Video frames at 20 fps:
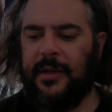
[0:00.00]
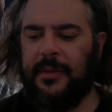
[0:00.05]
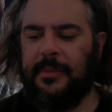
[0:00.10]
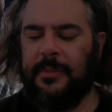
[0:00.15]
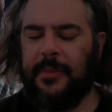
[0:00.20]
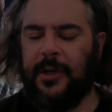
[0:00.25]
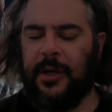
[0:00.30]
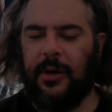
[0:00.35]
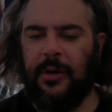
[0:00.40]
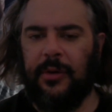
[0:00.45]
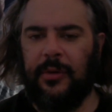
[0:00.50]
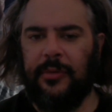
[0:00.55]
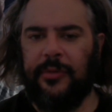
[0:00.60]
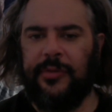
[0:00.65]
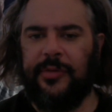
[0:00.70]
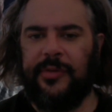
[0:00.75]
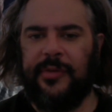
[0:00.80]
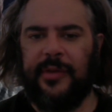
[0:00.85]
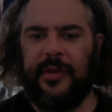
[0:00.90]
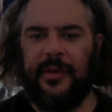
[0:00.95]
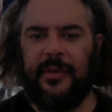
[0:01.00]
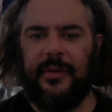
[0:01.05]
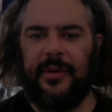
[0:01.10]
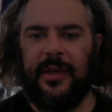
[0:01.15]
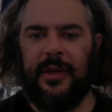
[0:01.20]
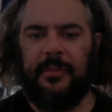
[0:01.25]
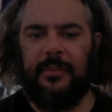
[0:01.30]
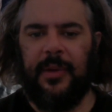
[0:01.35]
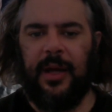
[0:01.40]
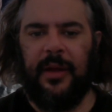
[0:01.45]
ghosts
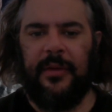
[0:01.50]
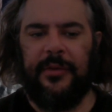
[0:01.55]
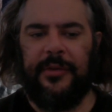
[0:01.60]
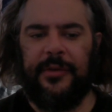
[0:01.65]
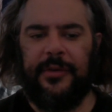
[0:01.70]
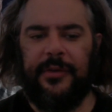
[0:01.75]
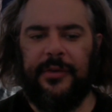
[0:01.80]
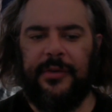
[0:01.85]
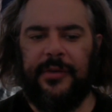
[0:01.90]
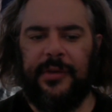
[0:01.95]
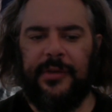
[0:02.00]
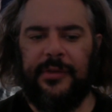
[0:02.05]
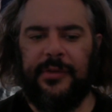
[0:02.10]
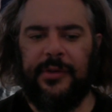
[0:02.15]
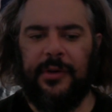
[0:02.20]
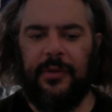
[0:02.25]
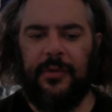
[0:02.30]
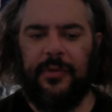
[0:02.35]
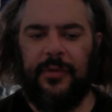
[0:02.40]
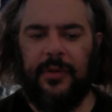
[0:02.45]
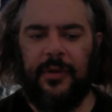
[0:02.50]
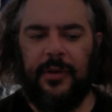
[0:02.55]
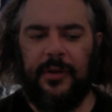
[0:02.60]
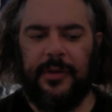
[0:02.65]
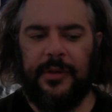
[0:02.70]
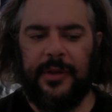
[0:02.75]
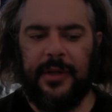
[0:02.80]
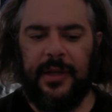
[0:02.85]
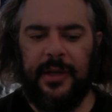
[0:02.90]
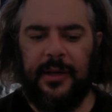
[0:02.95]
and monsters and so forth.
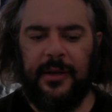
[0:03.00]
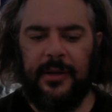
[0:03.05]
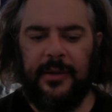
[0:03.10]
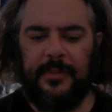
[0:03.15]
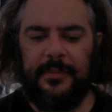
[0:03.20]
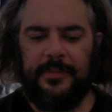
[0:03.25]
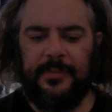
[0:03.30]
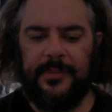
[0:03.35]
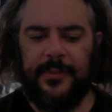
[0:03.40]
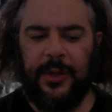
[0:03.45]
The